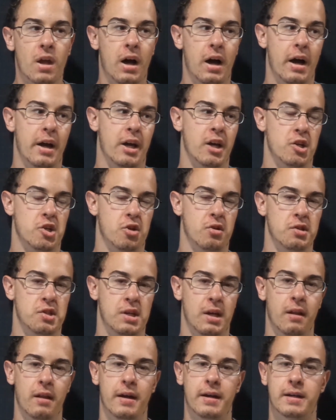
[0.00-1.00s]
I guess you could
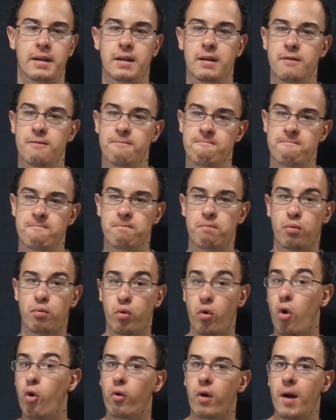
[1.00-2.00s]
say, like,
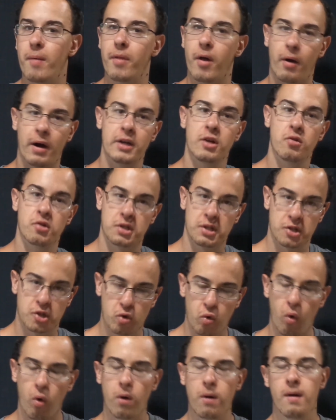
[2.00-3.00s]
program that I used in
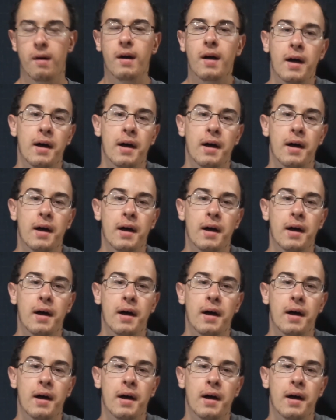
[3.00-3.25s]
school.